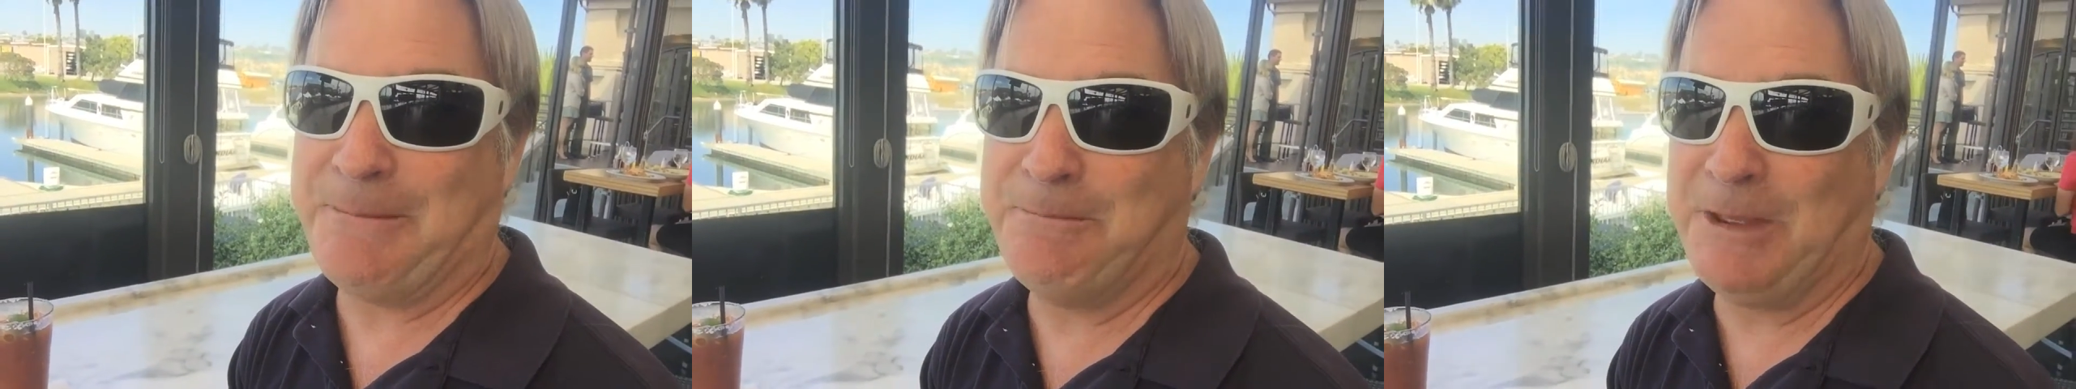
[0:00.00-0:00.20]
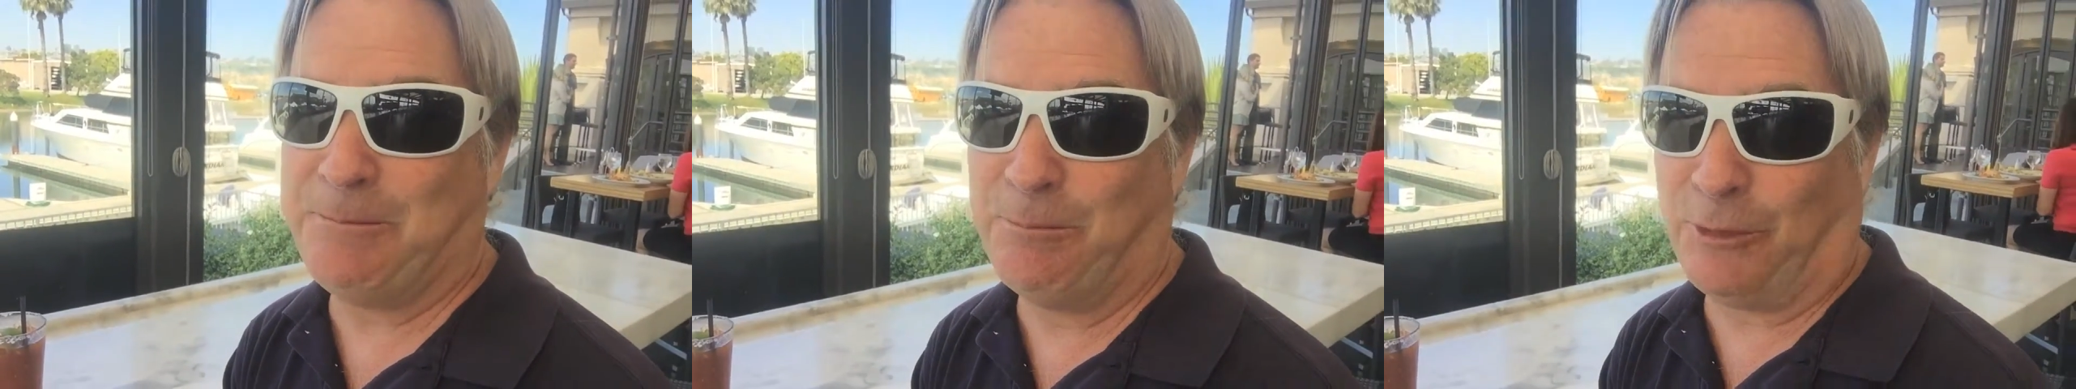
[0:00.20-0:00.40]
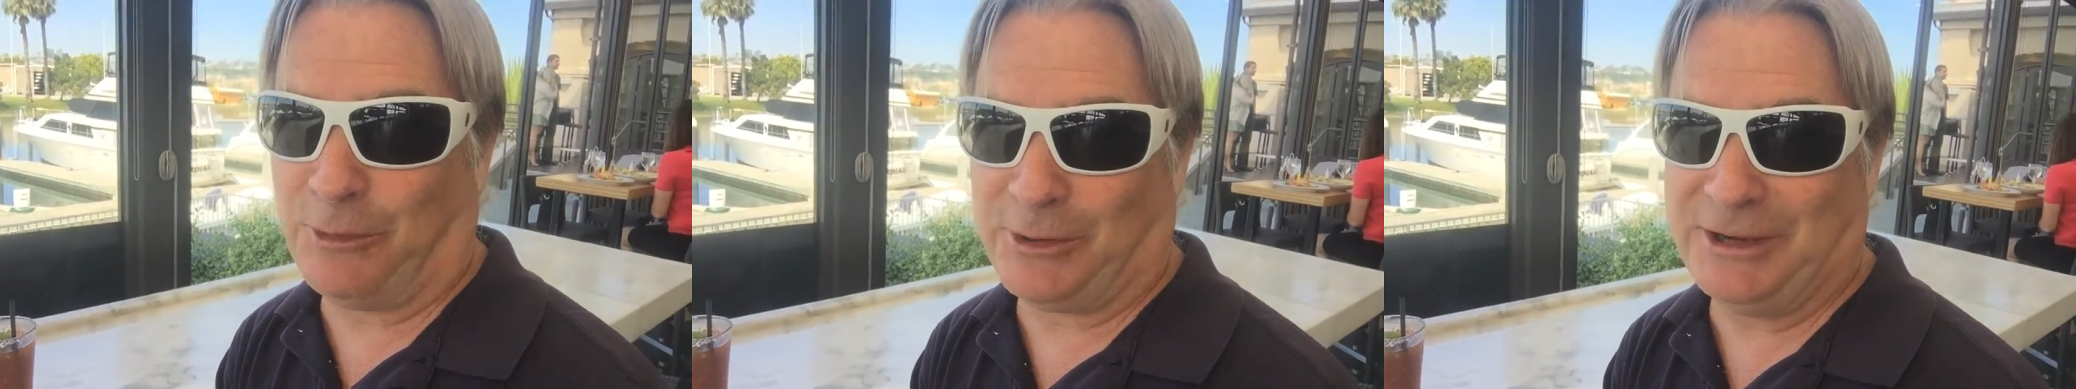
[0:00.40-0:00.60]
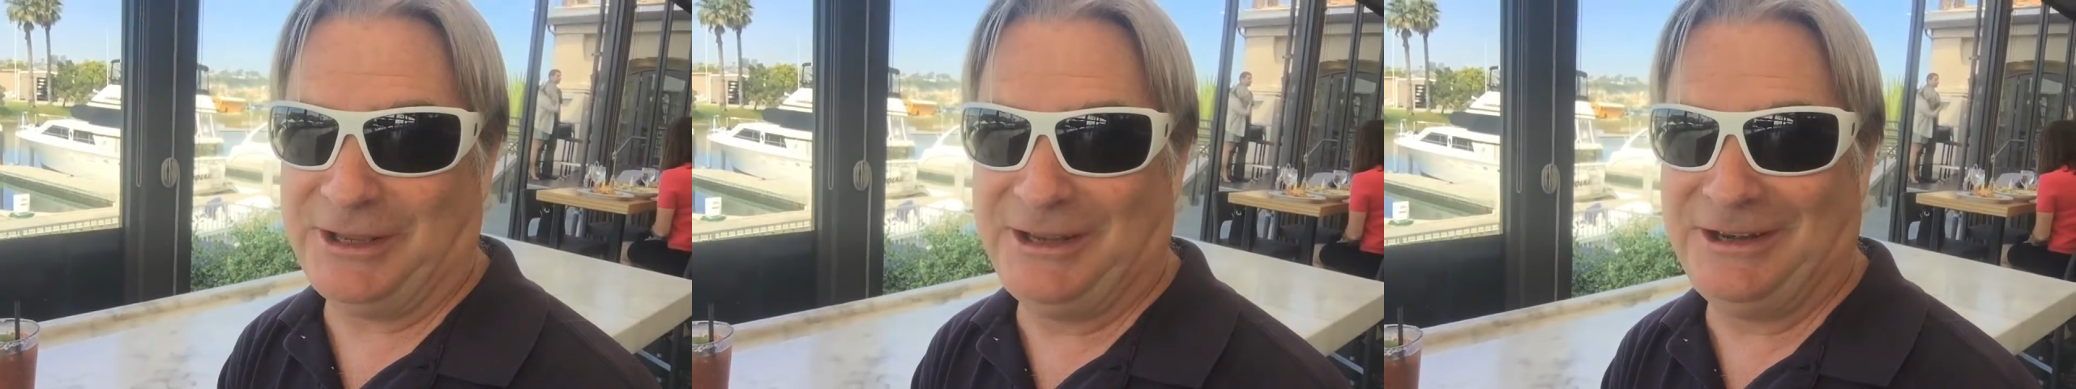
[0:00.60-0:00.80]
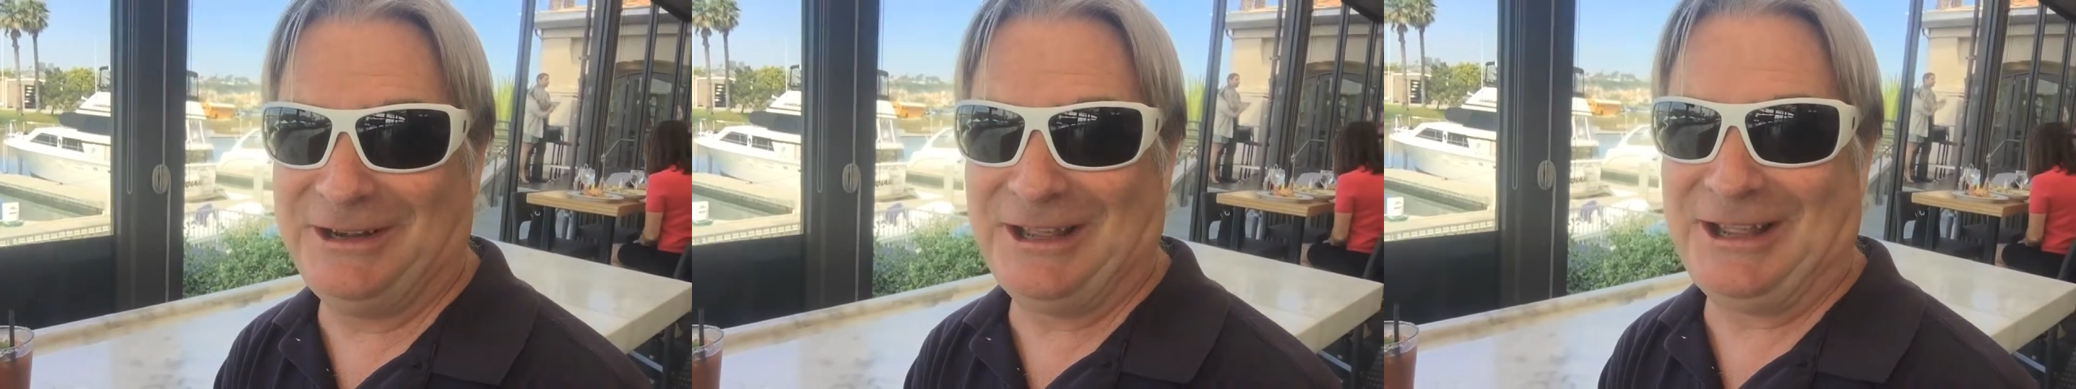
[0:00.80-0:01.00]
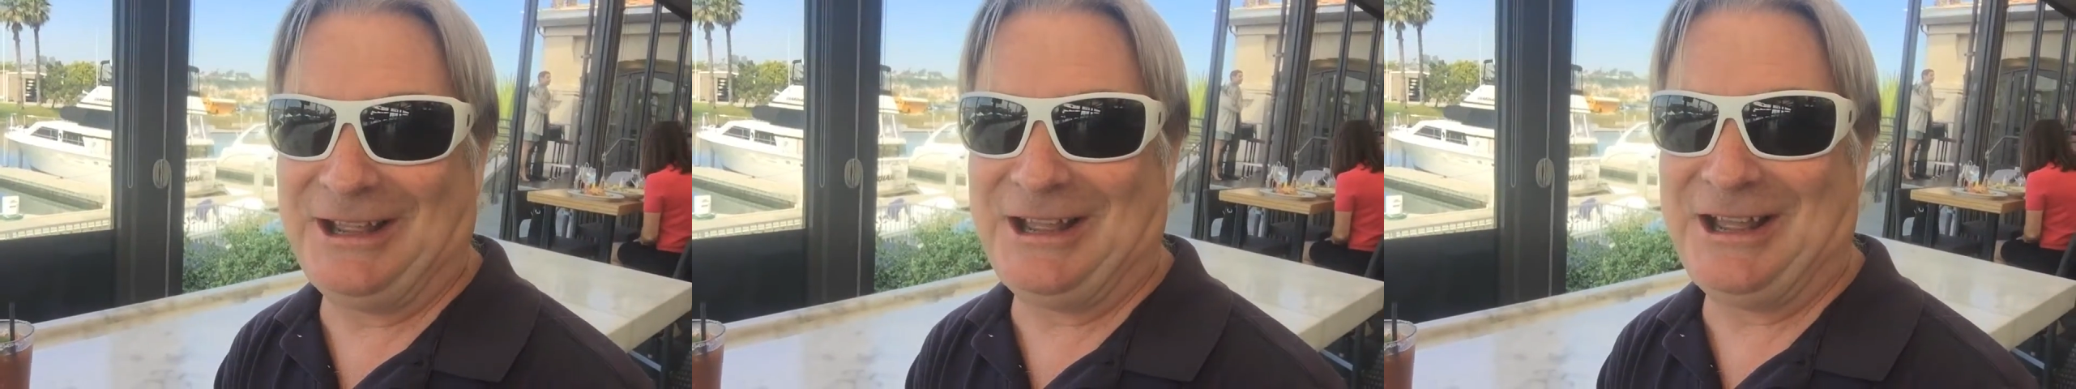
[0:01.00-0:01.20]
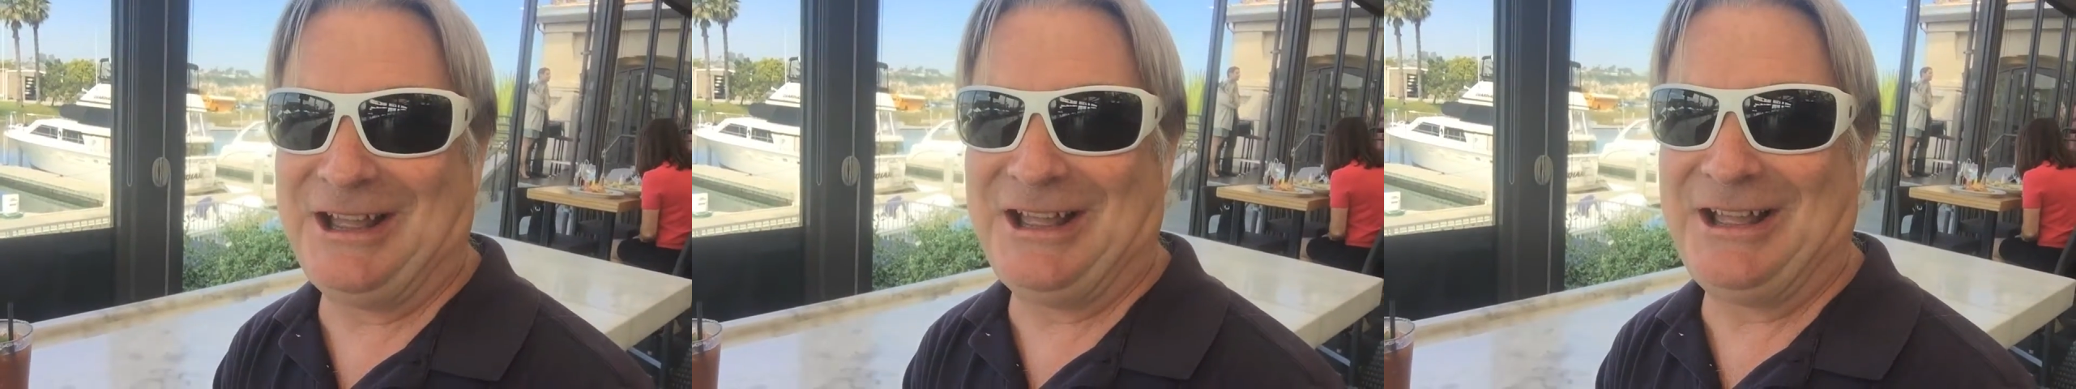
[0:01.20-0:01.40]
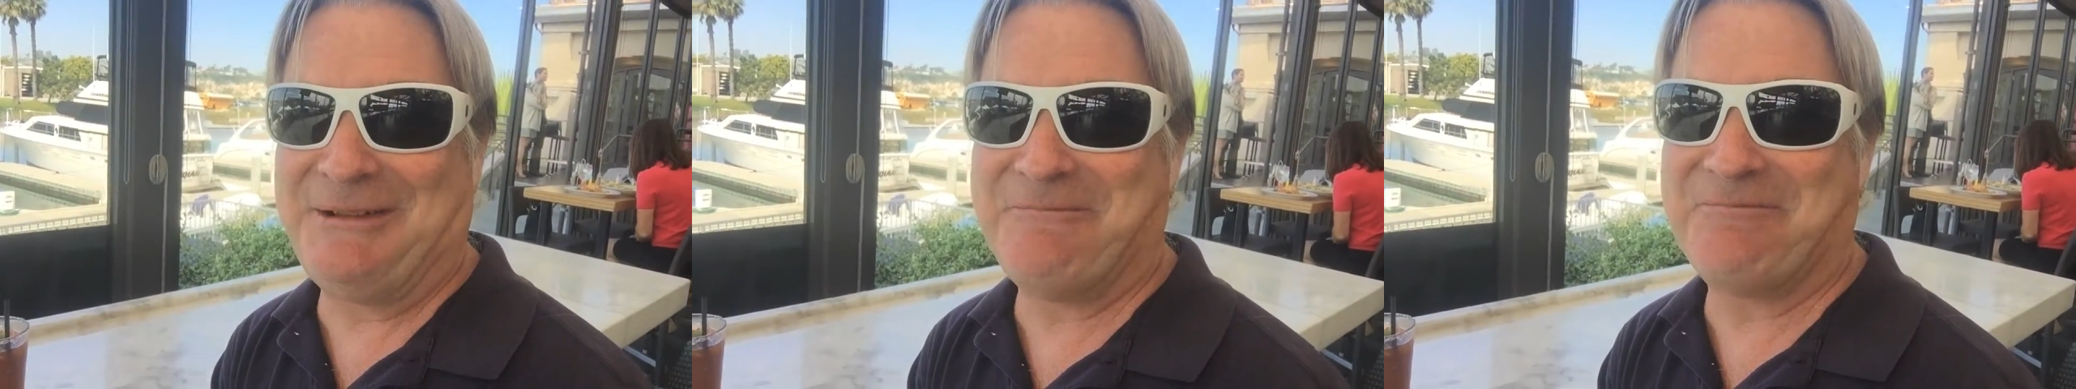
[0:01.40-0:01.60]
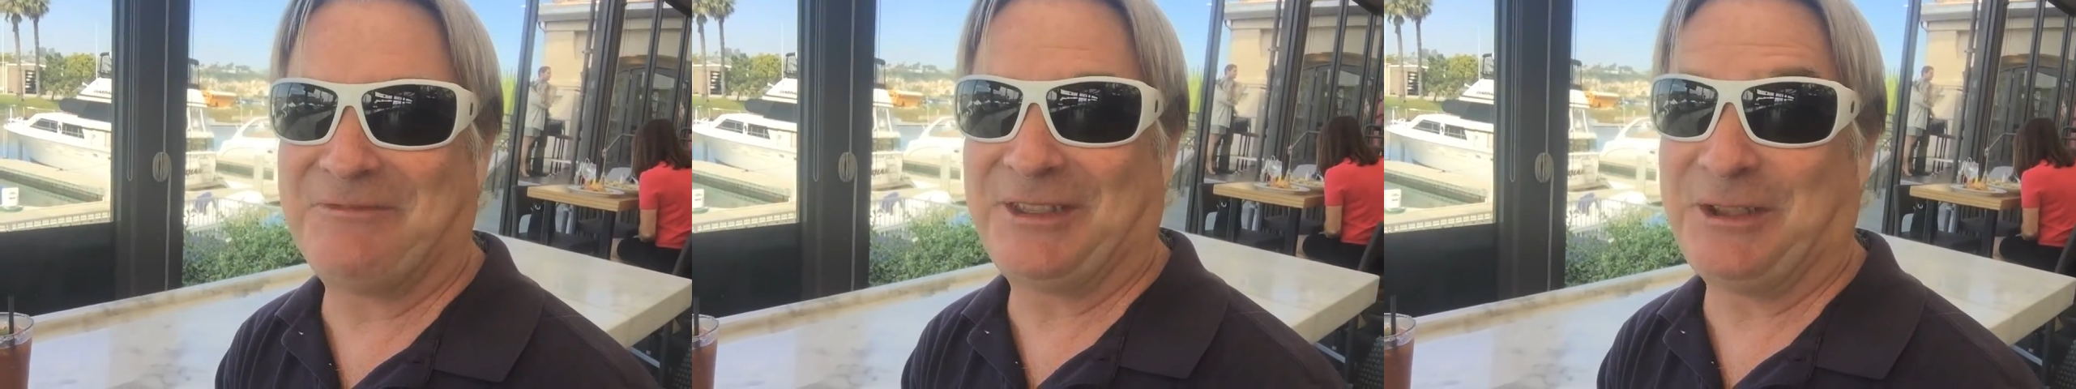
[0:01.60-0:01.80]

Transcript: mid-morning, um,